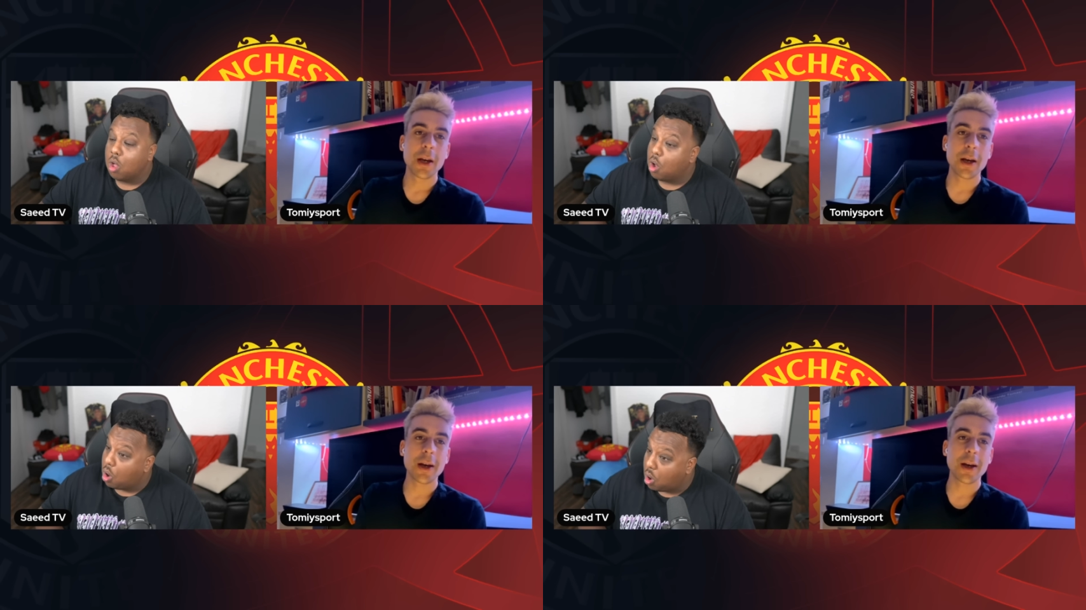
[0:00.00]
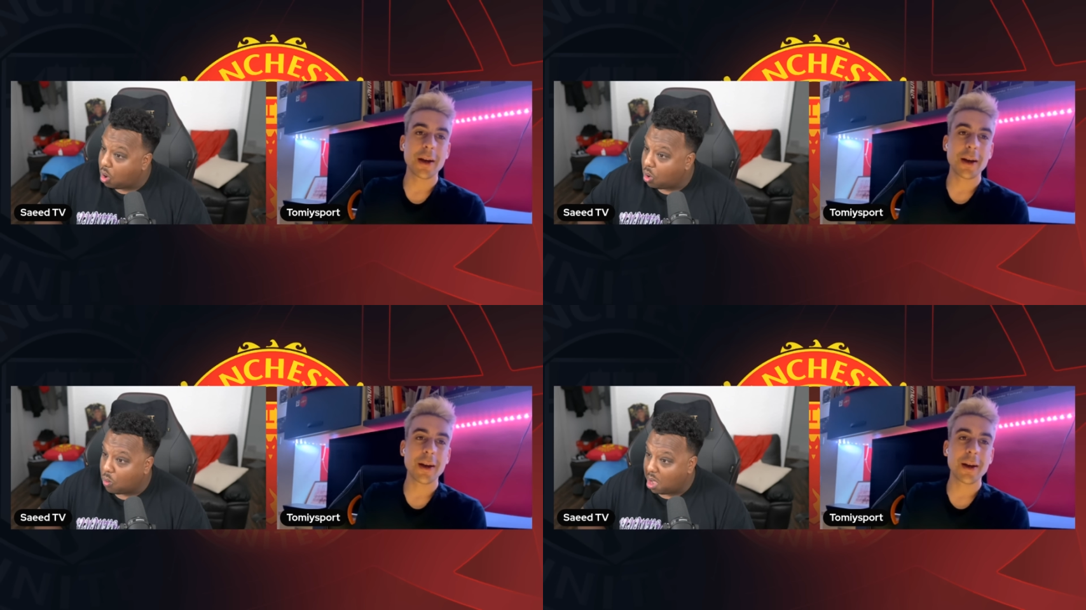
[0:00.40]

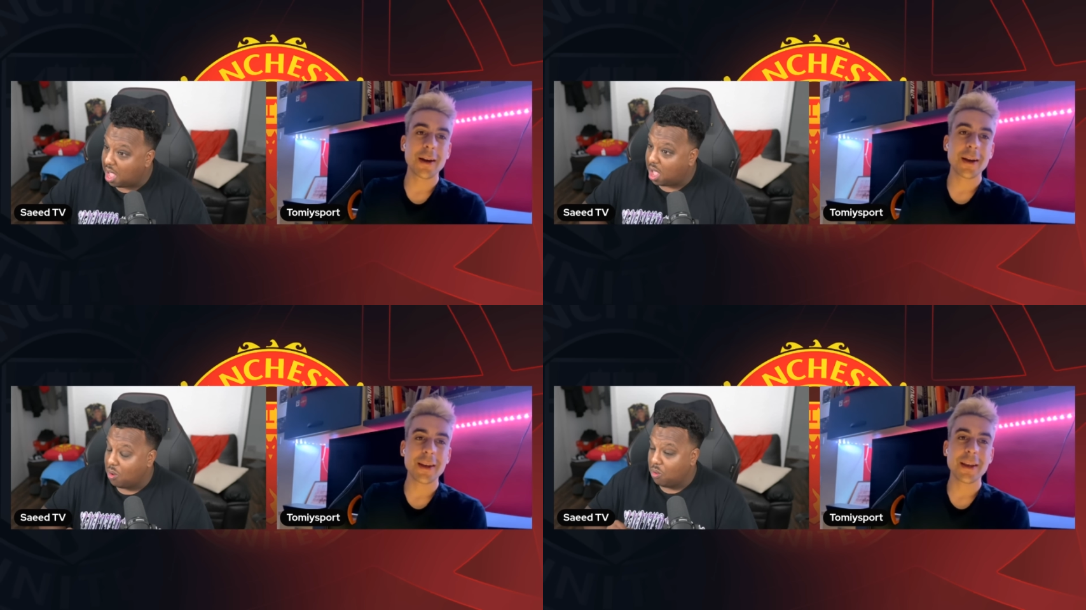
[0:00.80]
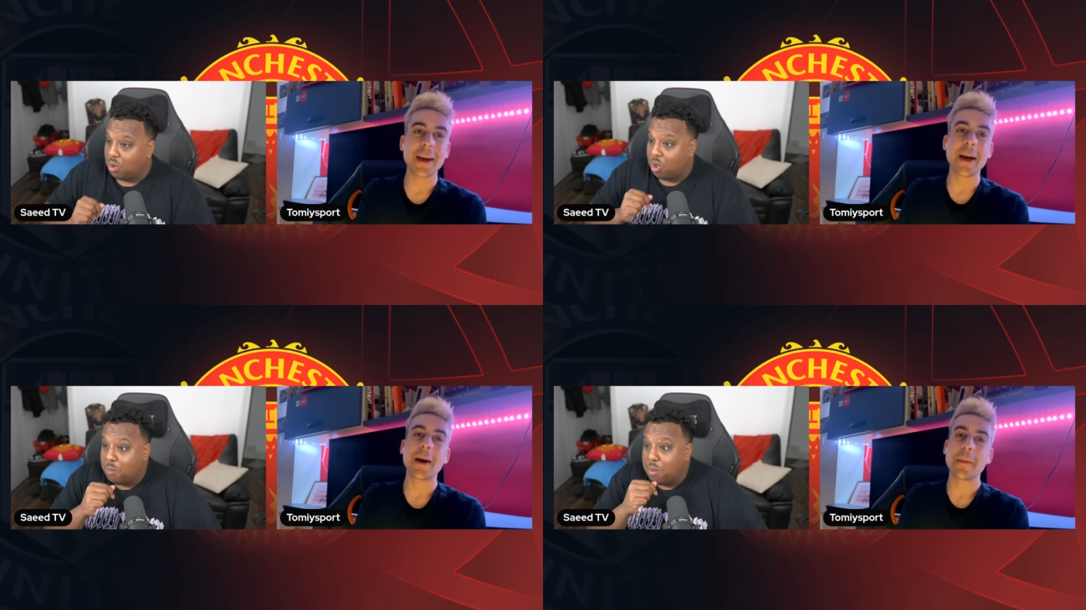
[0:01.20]
Speaker 1: Oh, uh, wow.
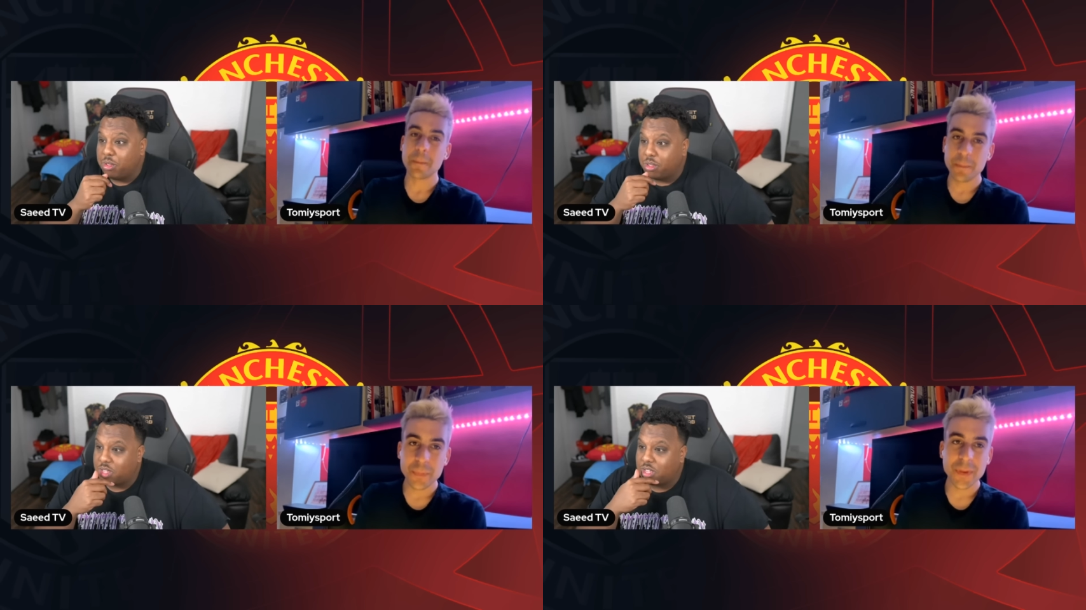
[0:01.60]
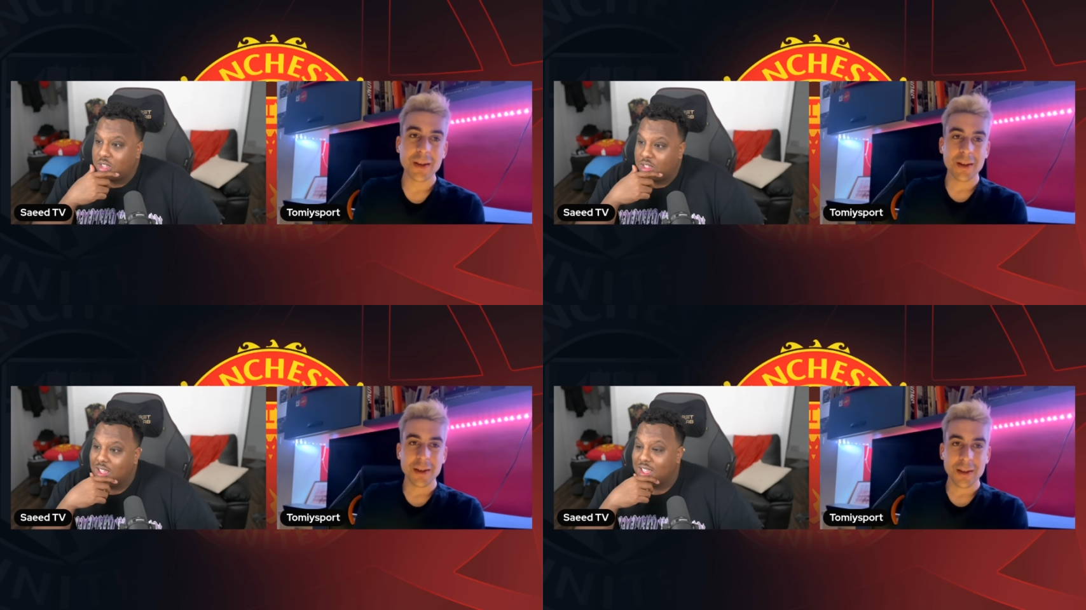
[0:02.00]
Yeah. Hummels.
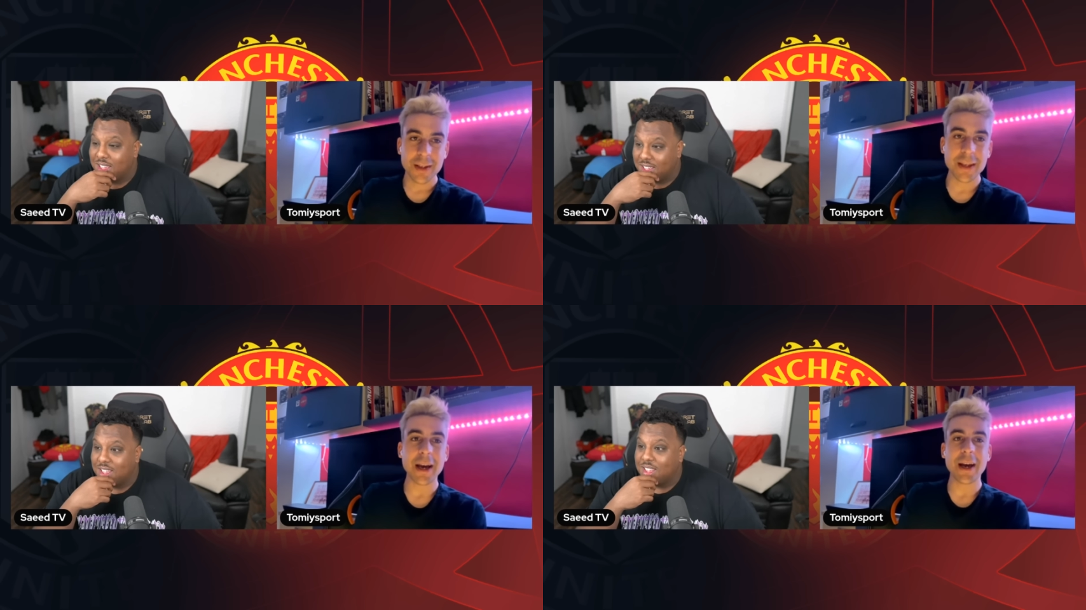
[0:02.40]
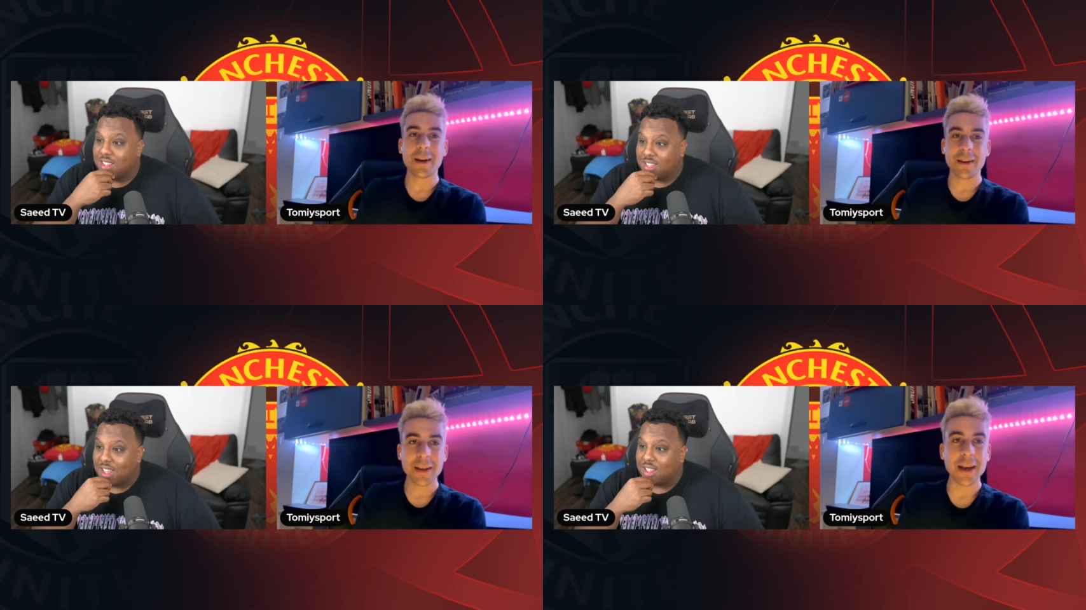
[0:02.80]

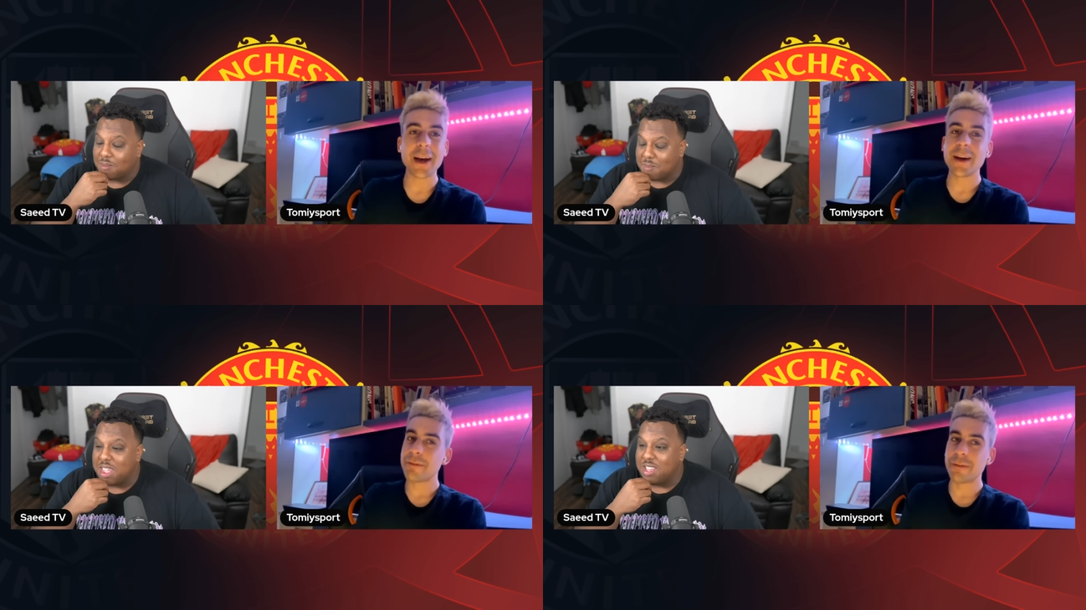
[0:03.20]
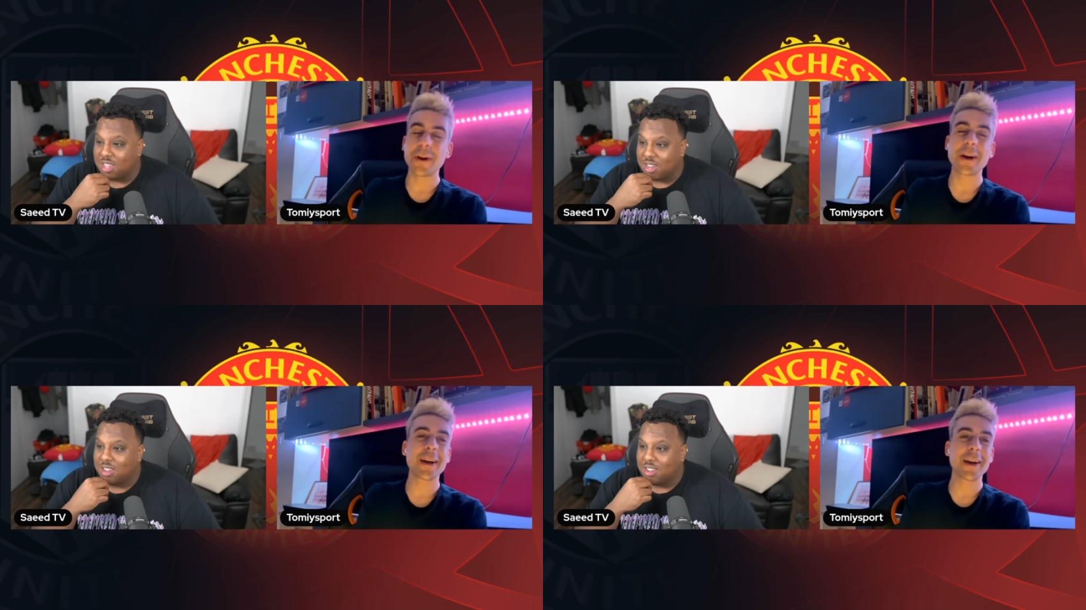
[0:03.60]
Yeah, yeah. Amazing.
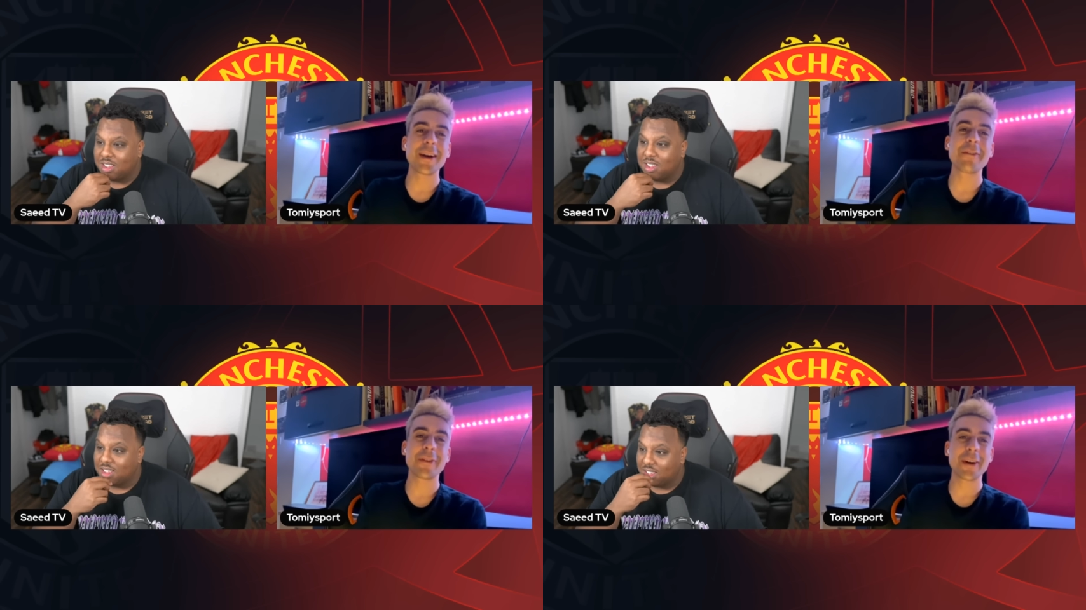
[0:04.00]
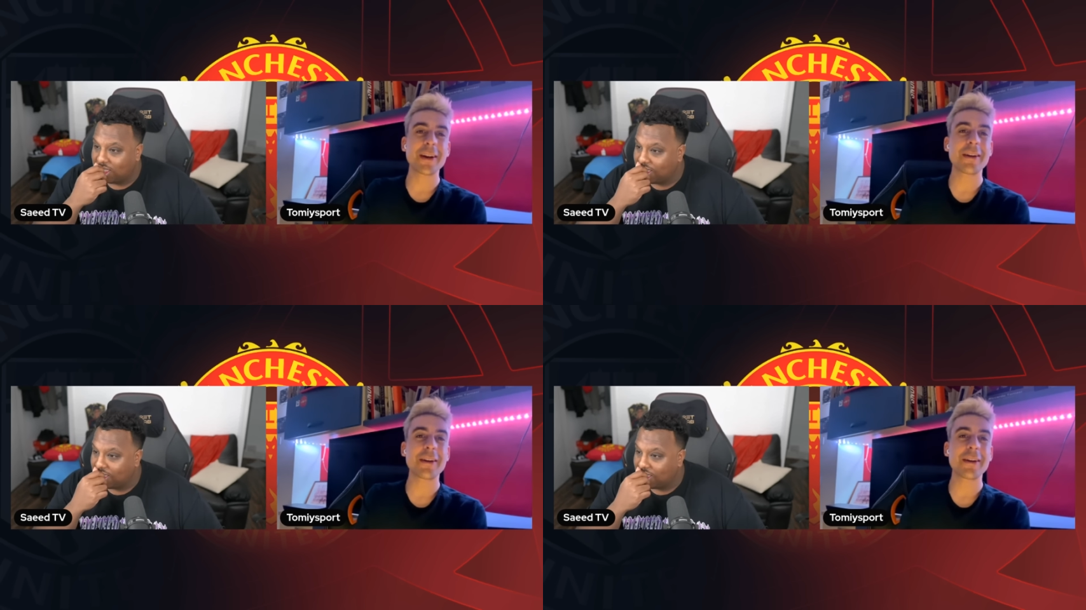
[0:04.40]
For the for the